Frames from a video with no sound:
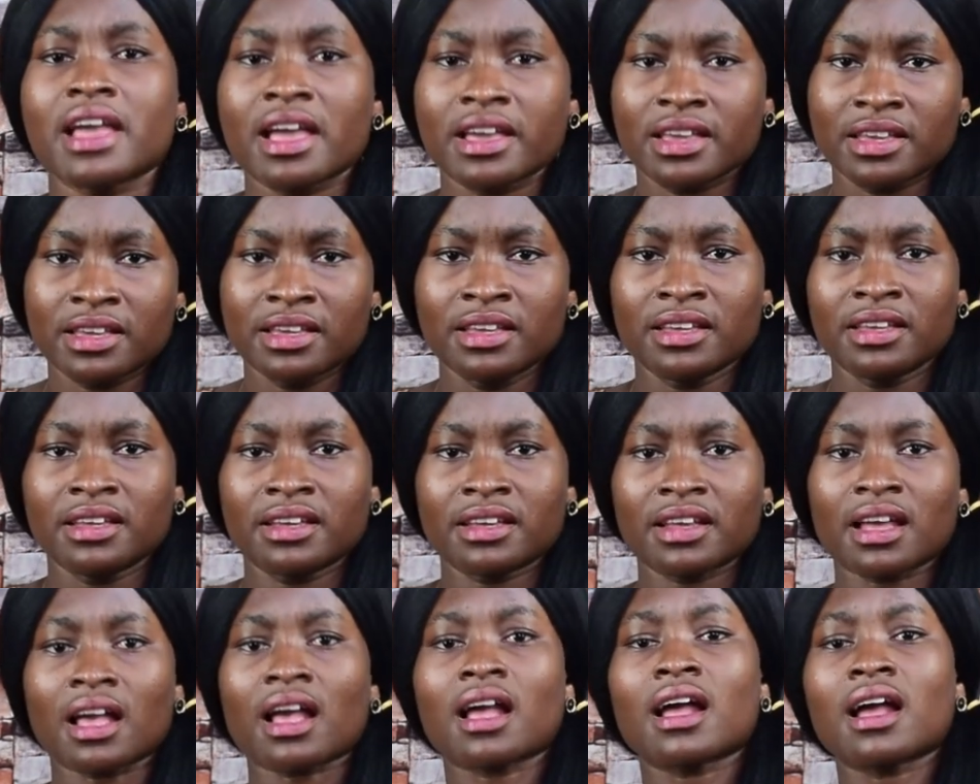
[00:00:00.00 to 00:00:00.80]

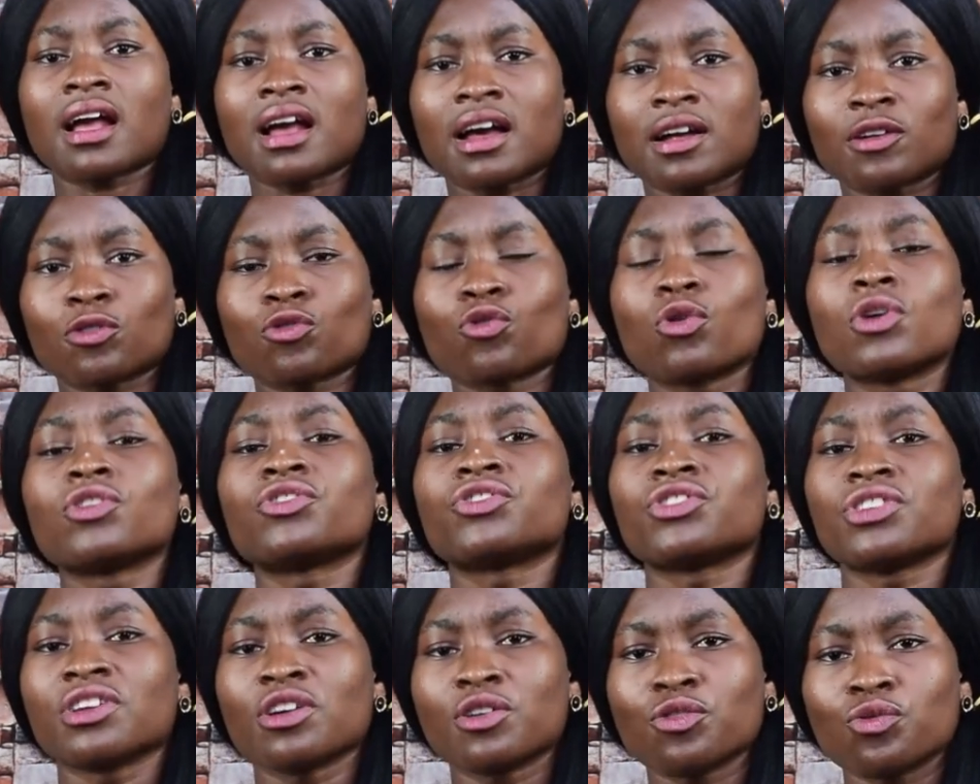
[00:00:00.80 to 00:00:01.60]
Aha, no
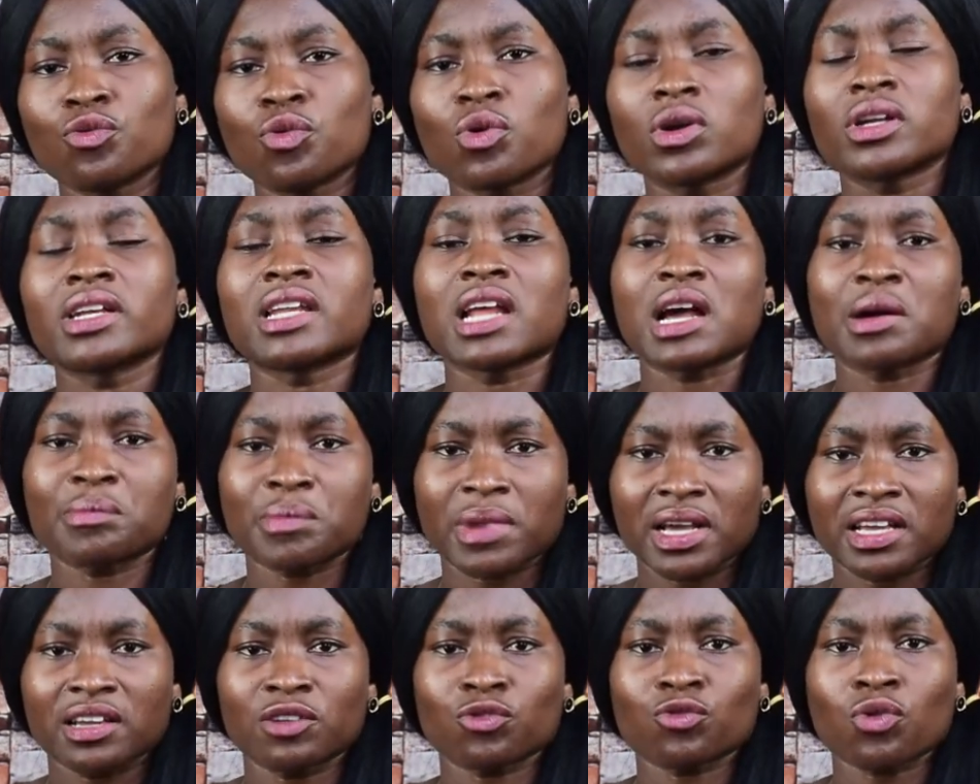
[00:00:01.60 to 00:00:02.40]
sheer good, they are
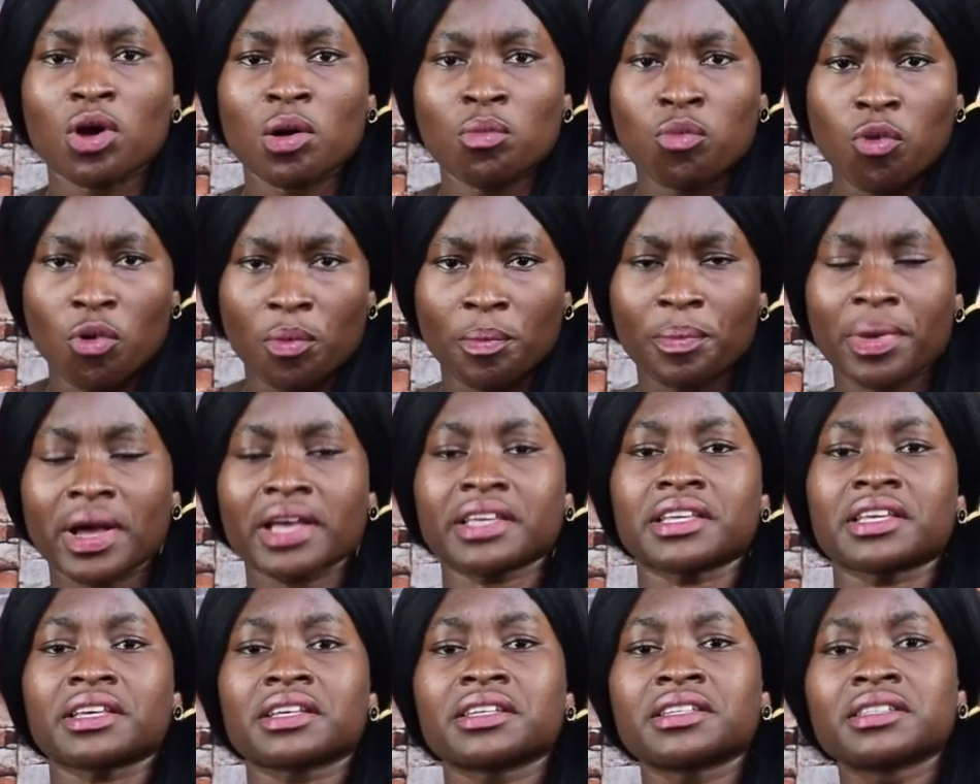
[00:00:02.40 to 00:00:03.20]
my no
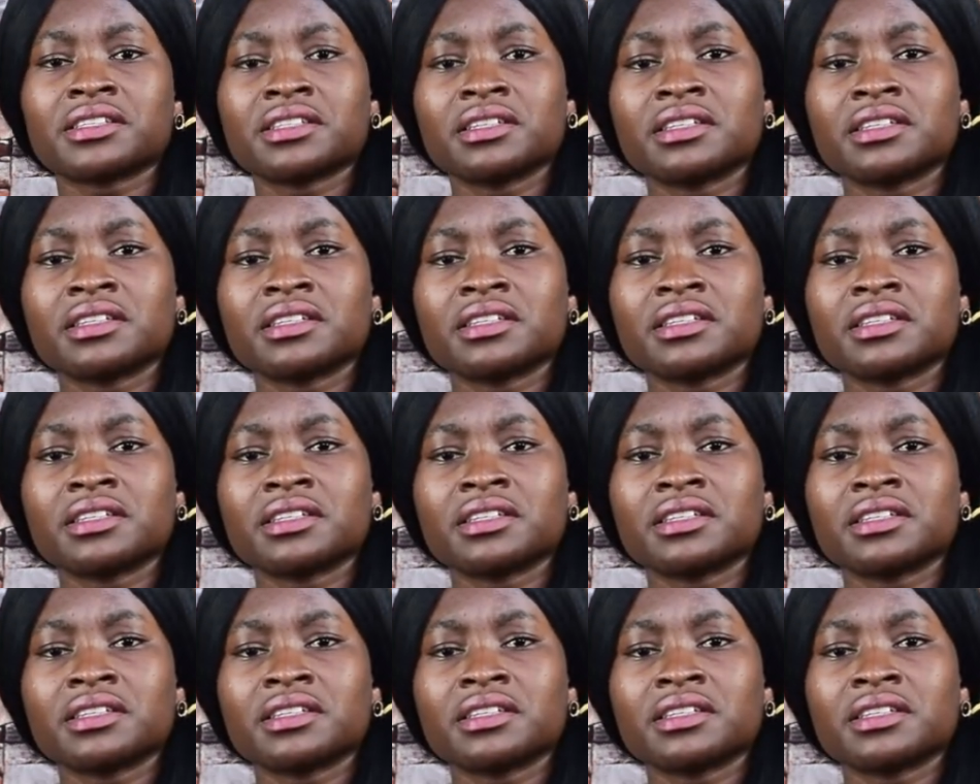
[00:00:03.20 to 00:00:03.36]
bompire.